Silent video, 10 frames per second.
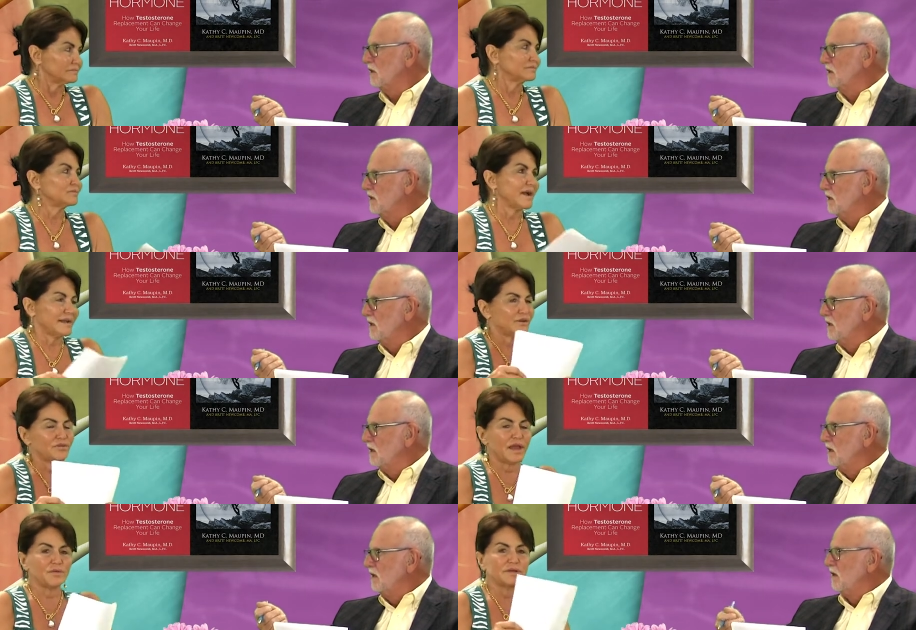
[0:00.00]
Speaker 1: one. Right, Your
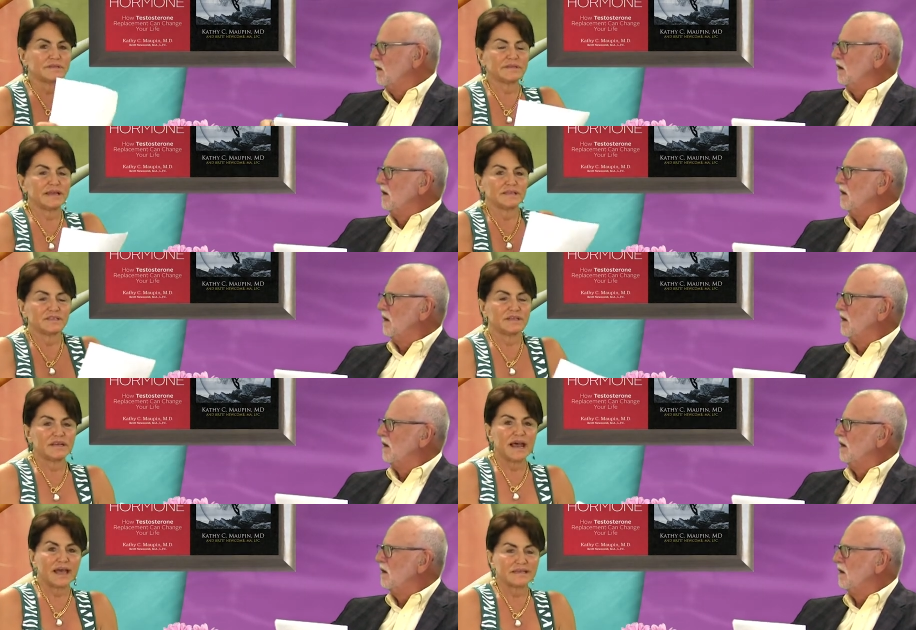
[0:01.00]
thyroid tends to
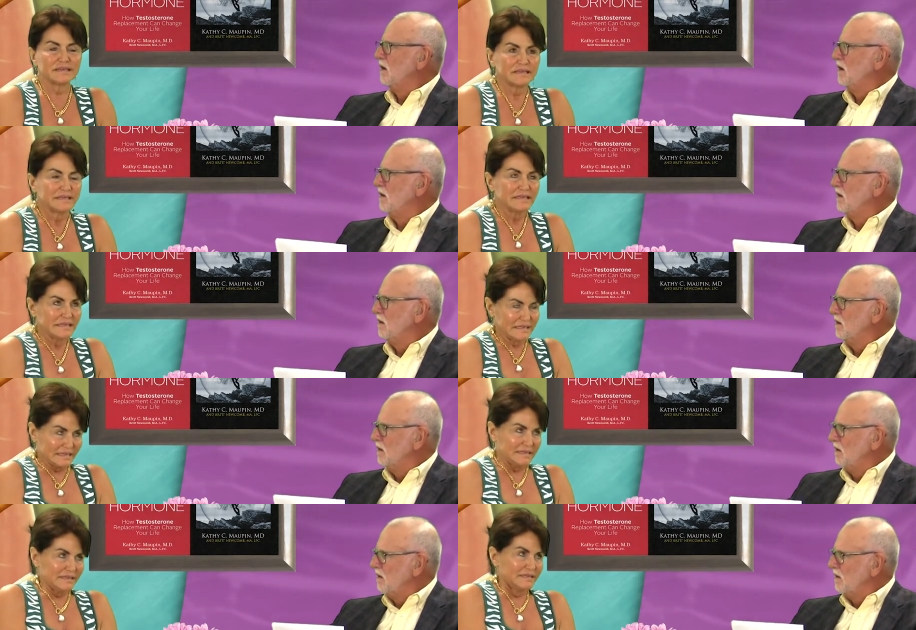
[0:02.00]
not
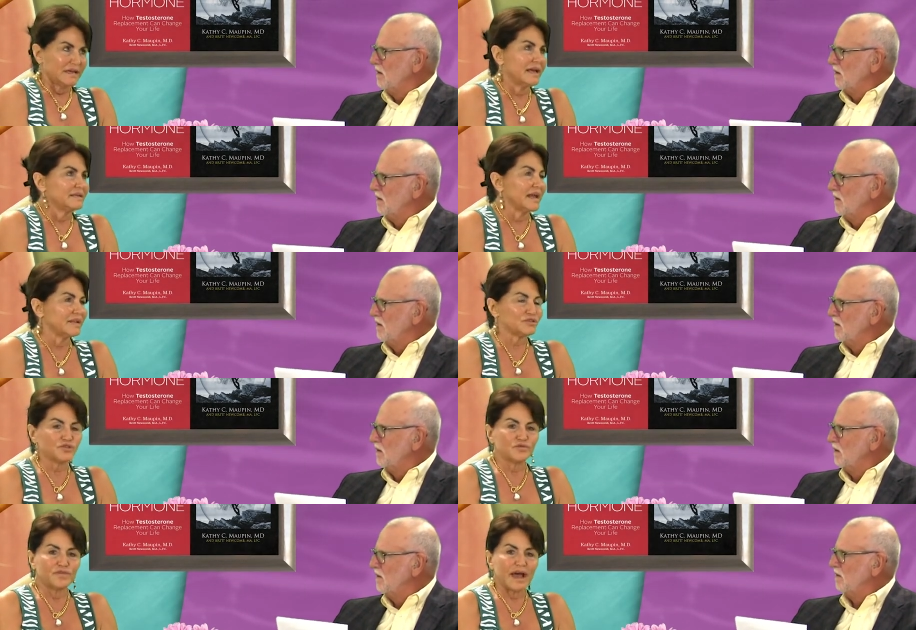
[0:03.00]
not
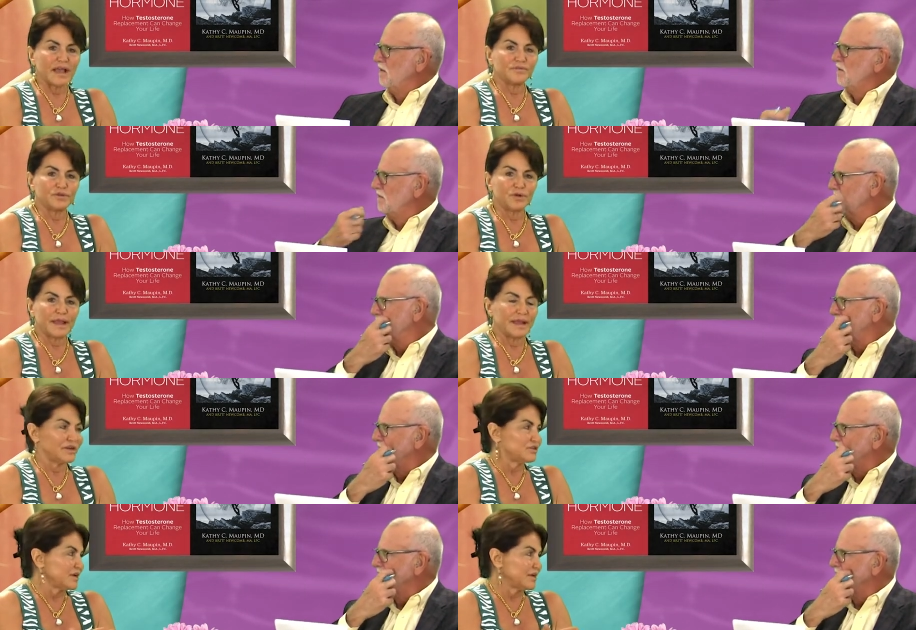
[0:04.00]
survive your age,